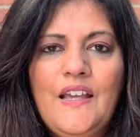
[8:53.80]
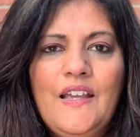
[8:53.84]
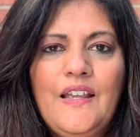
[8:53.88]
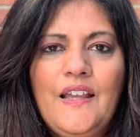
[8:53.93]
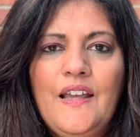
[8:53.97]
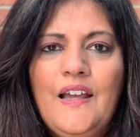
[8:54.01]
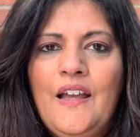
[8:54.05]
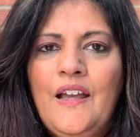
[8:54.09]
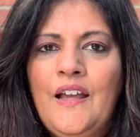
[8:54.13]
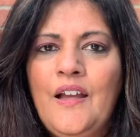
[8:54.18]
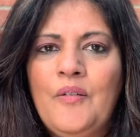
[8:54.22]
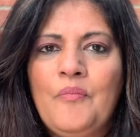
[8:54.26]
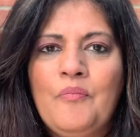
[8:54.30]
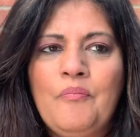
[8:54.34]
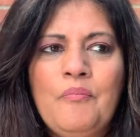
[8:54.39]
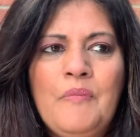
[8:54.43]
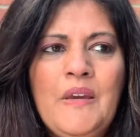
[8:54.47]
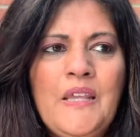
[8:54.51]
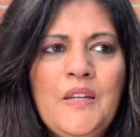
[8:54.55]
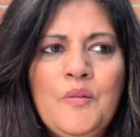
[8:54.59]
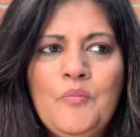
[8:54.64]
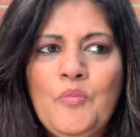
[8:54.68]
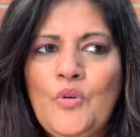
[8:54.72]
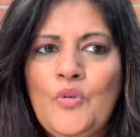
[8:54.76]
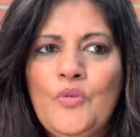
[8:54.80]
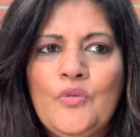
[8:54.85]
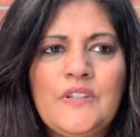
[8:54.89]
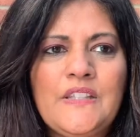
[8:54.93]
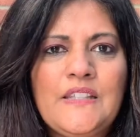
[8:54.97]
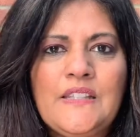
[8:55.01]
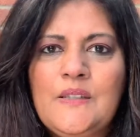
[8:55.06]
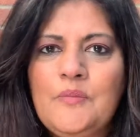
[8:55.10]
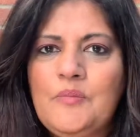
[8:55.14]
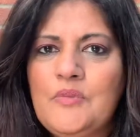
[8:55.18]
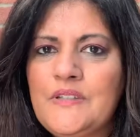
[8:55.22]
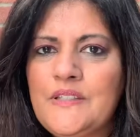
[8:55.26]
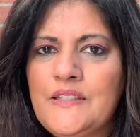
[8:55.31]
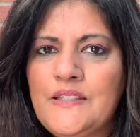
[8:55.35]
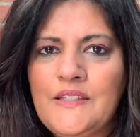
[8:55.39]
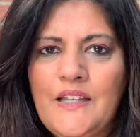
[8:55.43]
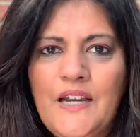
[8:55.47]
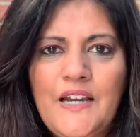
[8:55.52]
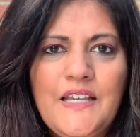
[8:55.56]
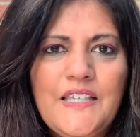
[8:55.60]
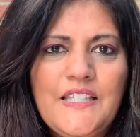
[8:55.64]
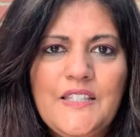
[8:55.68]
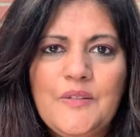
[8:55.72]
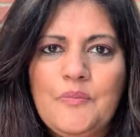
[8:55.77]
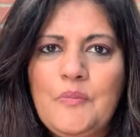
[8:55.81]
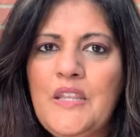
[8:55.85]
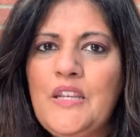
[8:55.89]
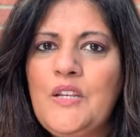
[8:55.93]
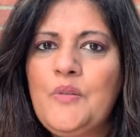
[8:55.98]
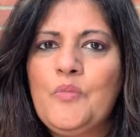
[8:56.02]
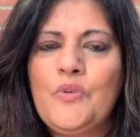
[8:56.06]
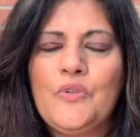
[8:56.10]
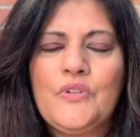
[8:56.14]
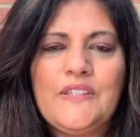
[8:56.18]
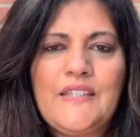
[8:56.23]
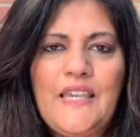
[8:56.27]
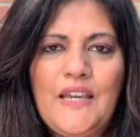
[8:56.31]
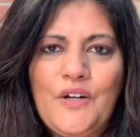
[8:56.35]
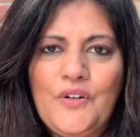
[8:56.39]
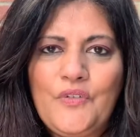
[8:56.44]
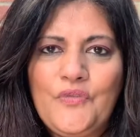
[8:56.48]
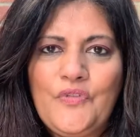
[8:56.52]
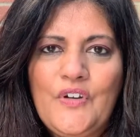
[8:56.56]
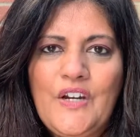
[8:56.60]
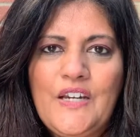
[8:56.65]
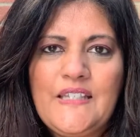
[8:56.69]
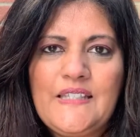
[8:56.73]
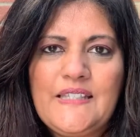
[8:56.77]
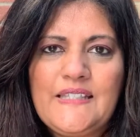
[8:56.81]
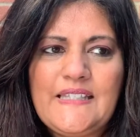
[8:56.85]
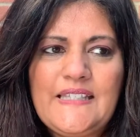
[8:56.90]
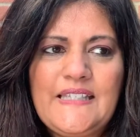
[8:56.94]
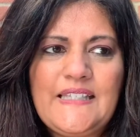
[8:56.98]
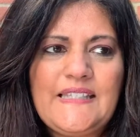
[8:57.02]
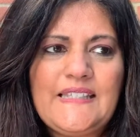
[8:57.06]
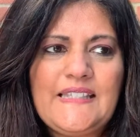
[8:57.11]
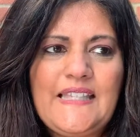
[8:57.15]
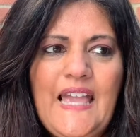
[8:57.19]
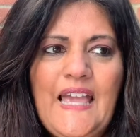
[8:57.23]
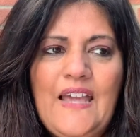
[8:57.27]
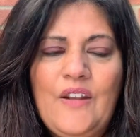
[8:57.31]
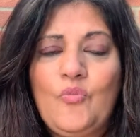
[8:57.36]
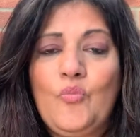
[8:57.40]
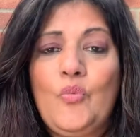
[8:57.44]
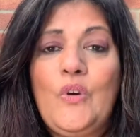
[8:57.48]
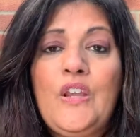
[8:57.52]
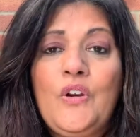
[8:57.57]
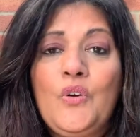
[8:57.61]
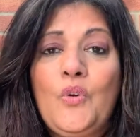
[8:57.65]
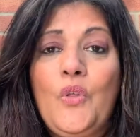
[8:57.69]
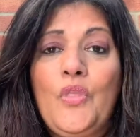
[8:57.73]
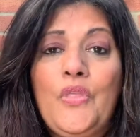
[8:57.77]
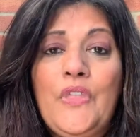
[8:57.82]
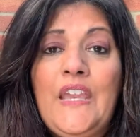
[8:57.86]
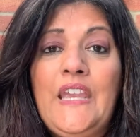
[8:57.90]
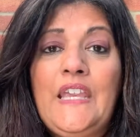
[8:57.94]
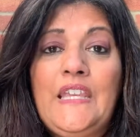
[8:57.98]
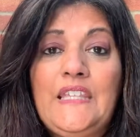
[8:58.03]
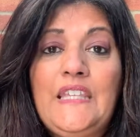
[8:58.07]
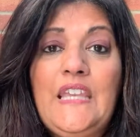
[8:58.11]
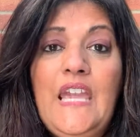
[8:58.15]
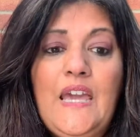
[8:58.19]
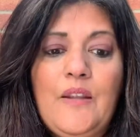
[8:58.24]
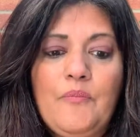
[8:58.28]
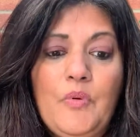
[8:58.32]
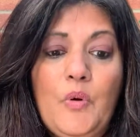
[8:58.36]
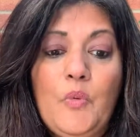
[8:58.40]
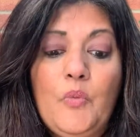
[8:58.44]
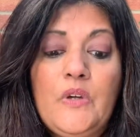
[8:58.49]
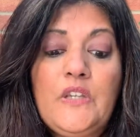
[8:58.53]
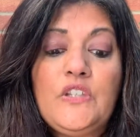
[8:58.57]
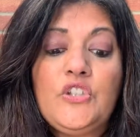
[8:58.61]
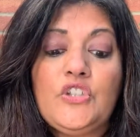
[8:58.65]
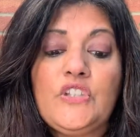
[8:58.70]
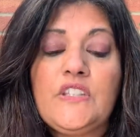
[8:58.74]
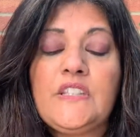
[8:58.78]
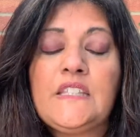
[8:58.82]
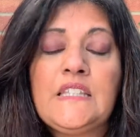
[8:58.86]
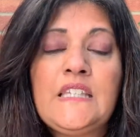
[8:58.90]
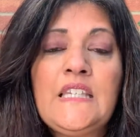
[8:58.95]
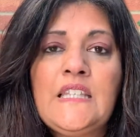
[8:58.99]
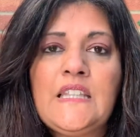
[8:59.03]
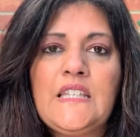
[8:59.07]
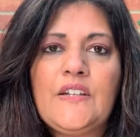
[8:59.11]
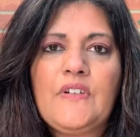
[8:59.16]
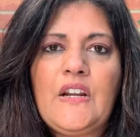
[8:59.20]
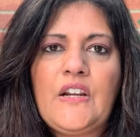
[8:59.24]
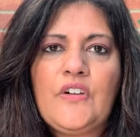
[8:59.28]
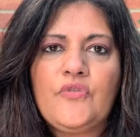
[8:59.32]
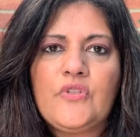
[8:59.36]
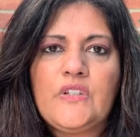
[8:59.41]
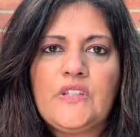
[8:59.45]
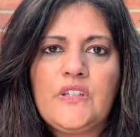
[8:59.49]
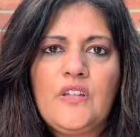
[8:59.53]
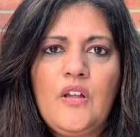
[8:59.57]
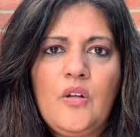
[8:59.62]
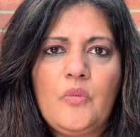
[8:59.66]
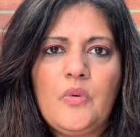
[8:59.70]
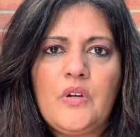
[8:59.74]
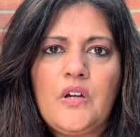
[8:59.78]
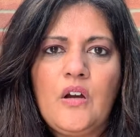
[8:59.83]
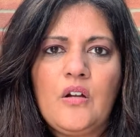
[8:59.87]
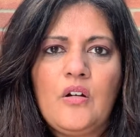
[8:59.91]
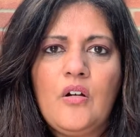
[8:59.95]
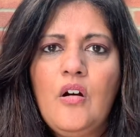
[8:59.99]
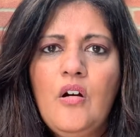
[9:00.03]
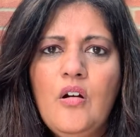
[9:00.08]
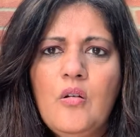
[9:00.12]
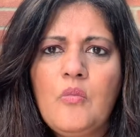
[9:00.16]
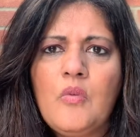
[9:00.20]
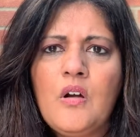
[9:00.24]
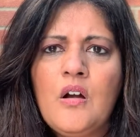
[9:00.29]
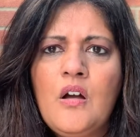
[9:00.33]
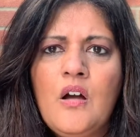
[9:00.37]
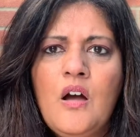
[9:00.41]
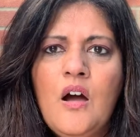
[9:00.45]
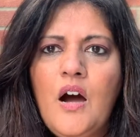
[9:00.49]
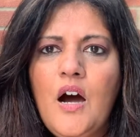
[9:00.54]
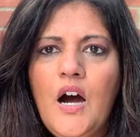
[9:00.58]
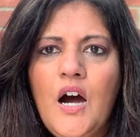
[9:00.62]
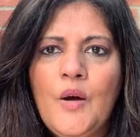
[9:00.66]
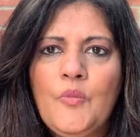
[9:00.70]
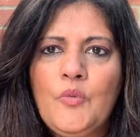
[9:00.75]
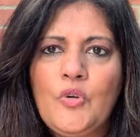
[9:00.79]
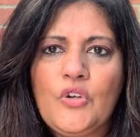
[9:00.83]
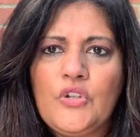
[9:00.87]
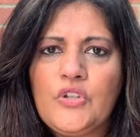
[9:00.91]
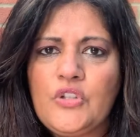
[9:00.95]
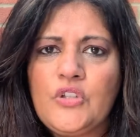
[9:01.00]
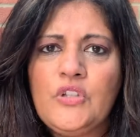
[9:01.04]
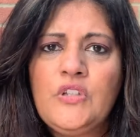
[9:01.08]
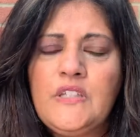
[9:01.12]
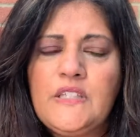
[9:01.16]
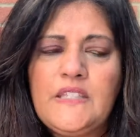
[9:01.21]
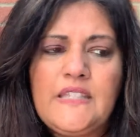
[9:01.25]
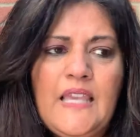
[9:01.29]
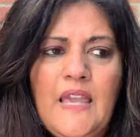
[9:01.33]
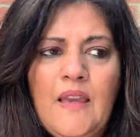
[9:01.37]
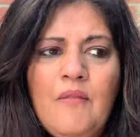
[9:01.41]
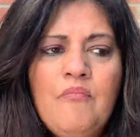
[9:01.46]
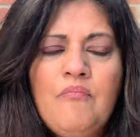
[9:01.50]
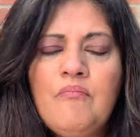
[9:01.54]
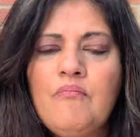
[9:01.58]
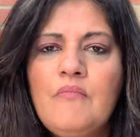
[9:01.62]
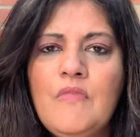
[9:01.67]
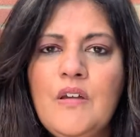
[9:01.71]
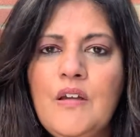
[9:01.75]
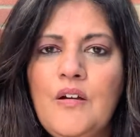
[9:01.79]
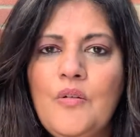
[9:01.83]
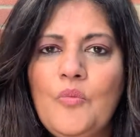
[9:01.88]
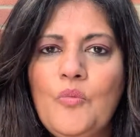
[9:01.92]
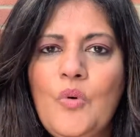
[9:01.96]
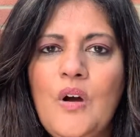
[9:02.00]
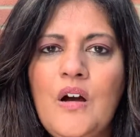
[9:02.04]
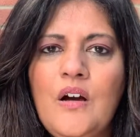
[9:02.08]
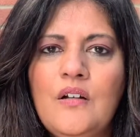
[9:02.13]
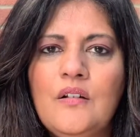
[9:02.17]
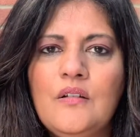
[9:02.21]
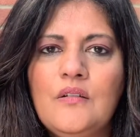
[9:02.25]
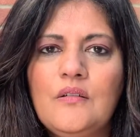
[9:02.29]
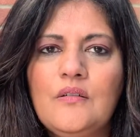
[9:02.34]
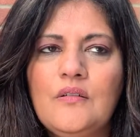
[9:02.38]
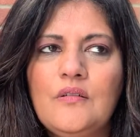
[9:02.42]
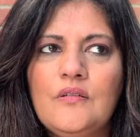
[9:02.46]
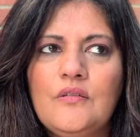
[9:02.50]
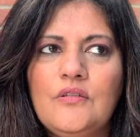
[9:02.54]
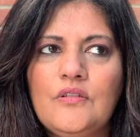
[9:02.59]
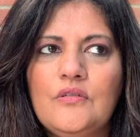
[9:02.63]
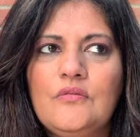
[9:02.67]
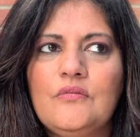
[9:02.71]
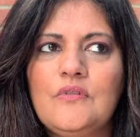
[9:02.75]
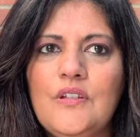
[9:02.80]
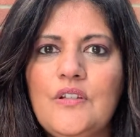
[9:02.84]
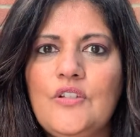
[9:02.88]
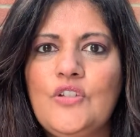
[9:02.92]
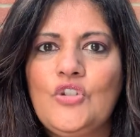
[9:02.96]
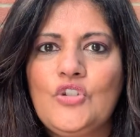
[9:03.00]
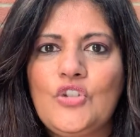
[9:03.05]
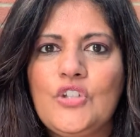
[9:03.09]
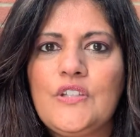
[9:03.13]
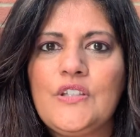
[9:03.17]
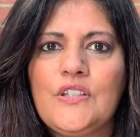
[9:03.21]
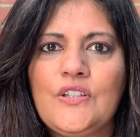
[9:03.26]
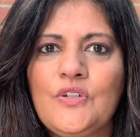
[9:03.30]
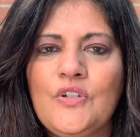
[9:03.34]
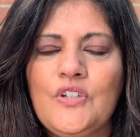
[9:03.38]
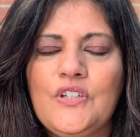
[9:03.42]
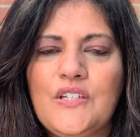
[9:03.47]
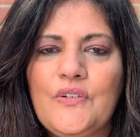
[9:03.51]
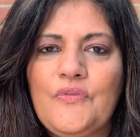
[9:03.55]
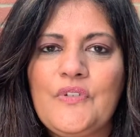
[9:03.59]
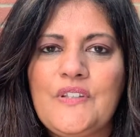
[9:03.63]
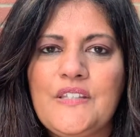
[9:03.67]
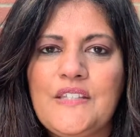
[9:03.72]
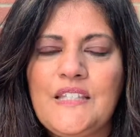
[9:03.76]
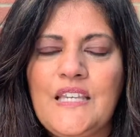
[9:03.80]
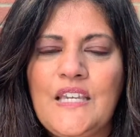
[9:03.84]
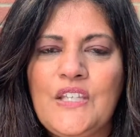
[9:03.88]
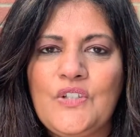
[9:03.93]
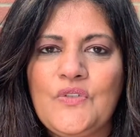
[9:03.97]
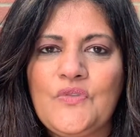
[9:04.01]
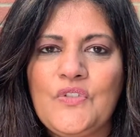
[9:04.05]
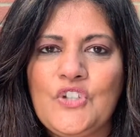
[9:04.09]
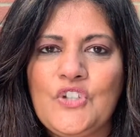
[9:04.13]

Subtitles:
many more sleepless nights, many more sacrifices, and we're not there yet, but we're just seeing their end result. We're going, oh, I'm not as good as them. Well, you're just on a different stage of the